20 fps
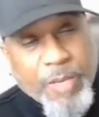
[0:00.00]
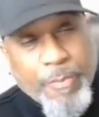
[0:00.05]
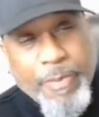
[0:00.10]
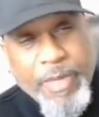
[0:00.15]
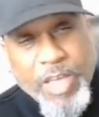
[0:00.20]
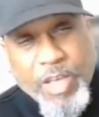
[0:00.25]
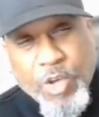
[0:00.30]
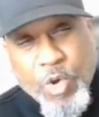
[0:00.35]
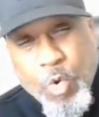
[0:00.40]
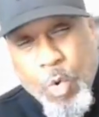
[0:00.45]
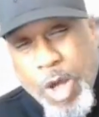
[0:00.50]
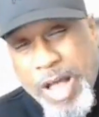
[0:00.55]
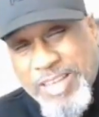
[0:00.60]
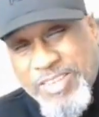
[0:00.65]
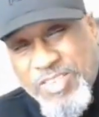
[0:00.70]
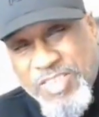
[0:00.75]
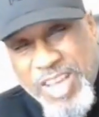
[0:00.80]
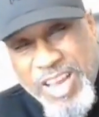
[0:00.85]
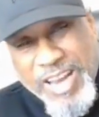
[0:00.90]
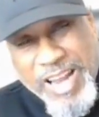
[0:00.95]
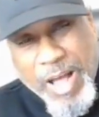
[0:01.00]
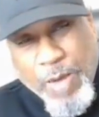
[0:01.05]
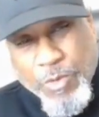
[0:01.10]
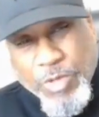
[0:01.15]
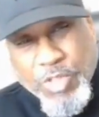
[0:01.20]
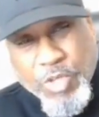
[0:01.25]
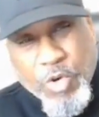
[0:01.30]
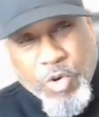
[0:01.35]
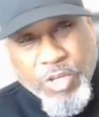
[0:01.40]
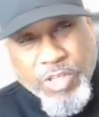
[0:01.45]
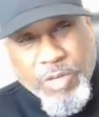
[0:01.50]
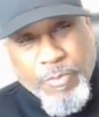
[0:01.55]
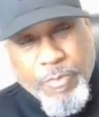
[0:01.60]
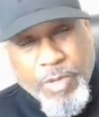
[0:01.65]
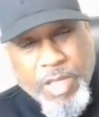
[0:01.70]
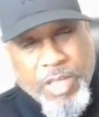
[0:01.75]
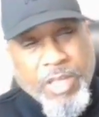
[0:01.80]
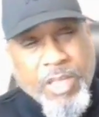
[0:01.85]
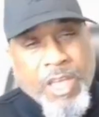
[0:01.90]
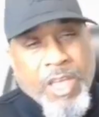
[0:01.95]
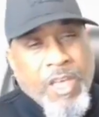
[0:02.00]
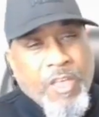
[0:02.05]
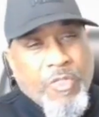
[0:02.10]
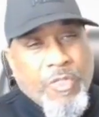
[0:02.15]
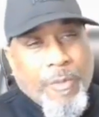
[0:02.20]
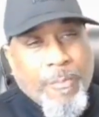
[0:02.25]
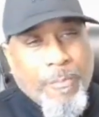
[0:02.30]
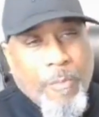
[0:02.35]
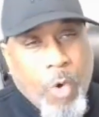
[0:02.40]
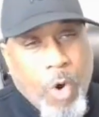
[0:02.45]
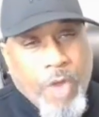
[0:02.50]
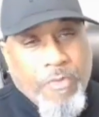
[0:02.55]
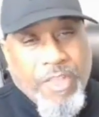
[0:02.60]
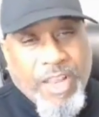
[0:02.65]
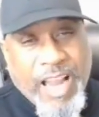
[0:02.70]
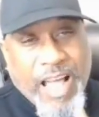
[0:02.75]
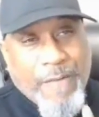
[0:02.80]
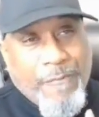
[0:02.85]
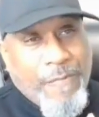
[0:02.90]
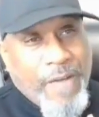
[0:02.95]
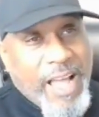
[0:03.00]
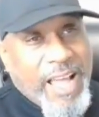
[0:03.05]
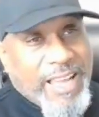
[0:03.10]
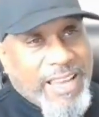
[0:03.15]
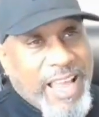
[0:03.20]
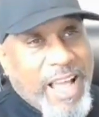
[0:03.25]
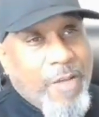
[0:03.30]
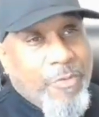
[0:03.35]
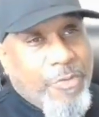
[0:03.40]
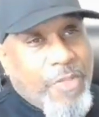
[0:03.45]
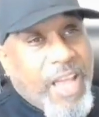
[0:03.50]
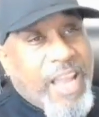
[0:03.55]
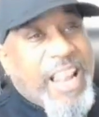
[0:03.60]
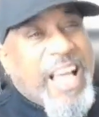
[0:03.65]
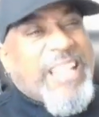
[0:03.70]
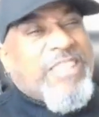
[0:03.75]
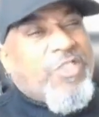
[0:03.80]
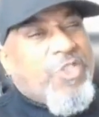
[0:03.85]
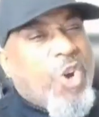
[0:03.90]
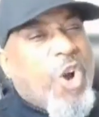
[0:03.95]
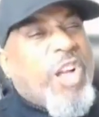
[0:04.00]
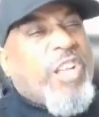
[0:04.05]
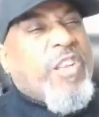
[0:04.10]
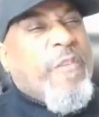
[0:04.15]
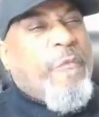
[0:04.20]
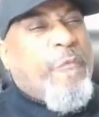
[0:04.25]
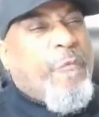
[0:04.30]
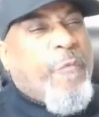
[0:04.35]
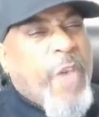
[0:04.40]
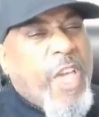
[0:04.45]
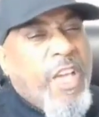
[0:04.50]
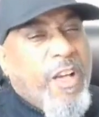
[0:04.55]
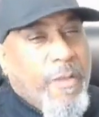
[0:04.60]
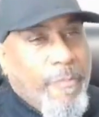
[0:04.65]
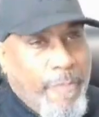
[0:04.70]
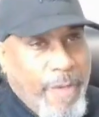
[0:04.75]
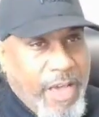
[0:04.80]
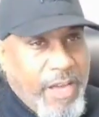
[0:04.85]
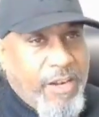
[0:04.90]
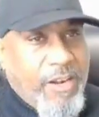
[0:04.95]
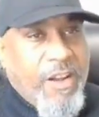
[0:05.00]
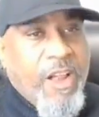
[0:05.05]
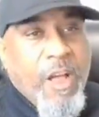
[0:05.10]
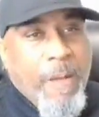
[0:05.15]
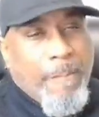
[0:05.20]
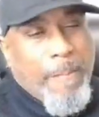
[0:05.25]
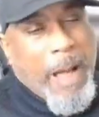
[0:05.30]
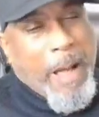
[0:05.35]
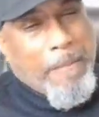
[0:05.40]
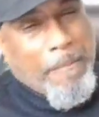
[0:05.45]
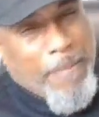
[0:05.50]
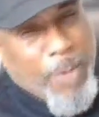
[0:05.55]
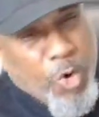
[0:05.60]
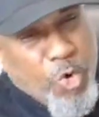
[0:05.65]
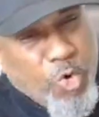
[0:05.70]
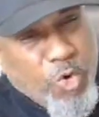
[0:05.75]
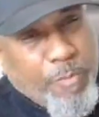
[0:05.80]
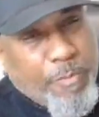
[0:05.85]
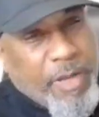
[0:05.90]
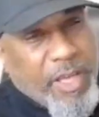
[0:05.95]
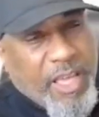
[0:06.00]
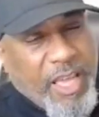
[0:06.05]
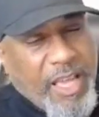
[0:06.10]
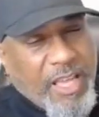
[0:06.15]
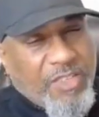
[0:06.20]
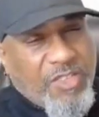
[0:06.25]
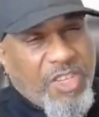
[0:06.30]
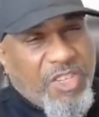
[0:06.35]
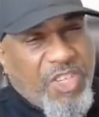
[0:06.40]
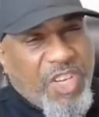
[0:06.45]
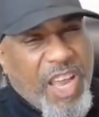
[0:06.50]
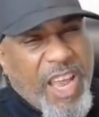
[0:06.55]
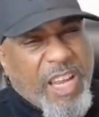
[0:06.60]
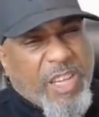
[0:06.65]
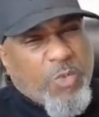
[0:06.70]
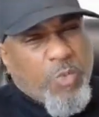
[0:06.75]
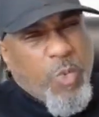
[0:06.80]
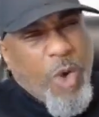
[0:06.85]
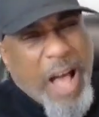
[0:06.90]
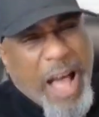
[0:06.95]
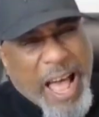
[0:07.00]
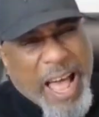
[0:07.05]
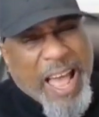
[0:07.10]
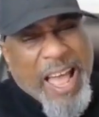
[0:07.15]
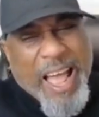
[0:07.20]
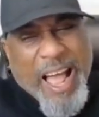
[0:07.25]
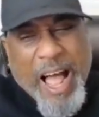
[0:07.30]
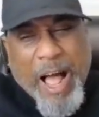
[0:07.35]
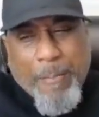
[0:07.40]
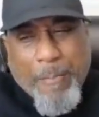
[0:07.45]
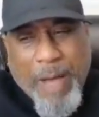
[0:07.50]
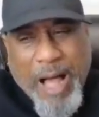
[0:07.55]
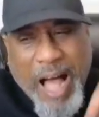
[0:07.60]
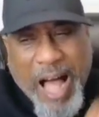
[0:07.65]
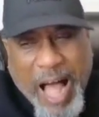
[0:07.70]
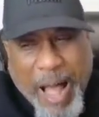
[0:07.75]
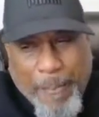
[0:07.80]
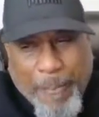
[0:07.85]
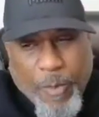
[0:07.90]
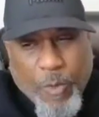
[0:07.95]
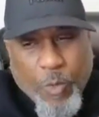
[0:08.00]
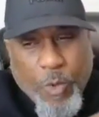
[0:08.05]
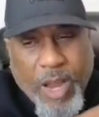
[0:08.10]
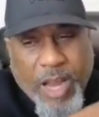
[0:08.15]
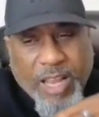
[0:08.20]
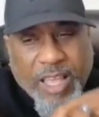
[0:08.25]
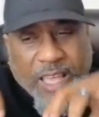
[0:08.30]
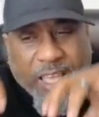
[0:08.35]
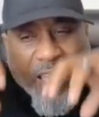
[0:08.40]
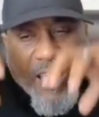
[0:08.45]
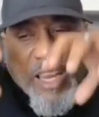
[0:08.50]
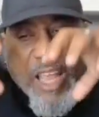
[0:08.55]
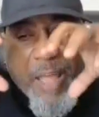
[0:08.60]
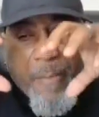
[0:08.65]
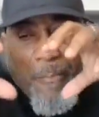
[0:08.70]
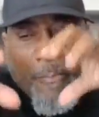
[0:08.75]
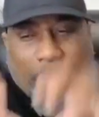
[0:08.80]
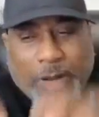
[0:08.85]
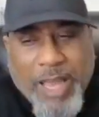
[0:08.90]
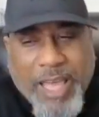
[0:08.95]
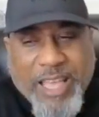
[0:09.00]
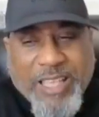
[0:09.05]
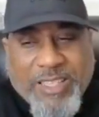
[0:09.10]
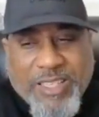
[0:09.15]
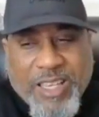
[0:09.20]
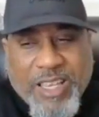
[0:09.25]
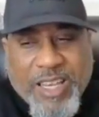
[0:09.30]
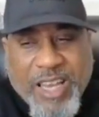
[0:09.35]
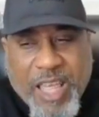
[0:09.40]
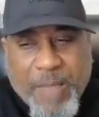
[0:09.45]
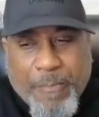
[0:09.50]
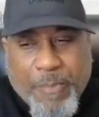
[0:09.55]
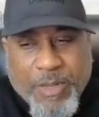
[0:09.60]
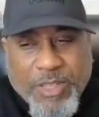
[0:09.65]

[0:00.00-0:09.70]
to being who I said I was going to be, the more that I find out that I start to feel better. My mood begins to change. Why? I'm operating in a place, in a